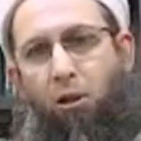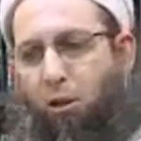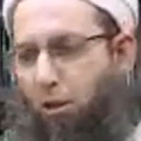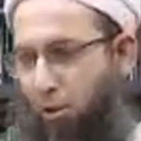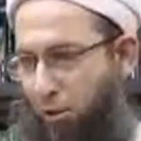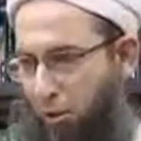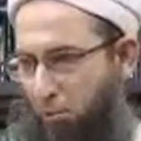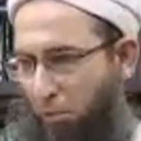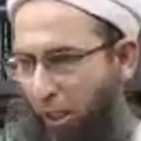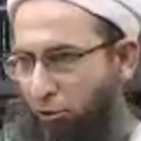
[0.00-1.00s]
that the
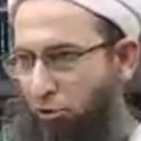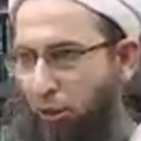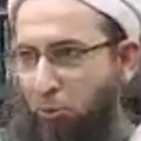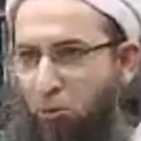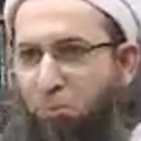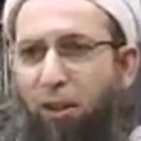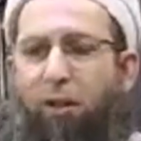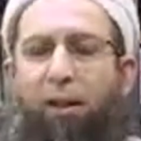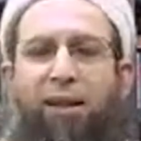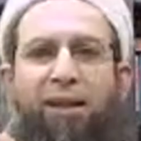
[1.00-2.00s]
mainstream ummah
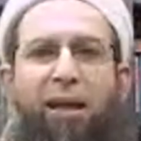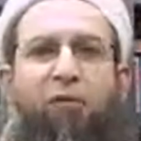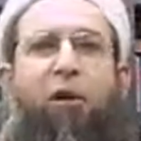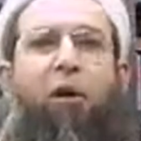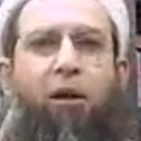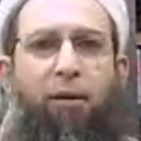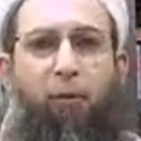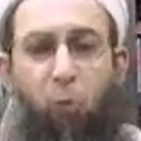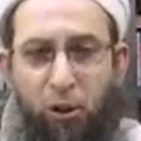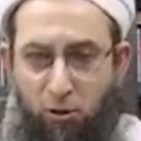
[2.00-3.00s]
never
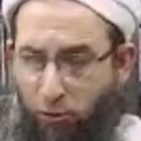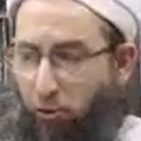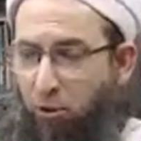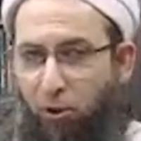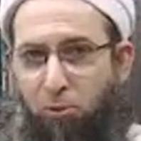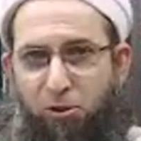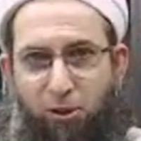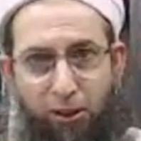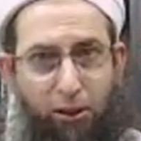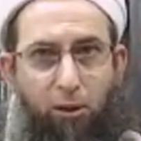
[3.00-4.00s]
went for global
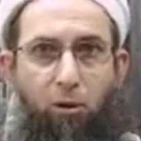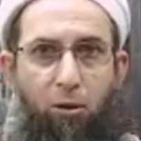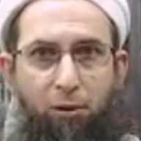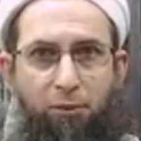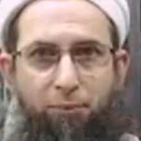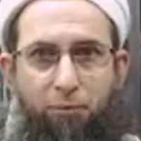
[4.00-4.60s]
sighting at all.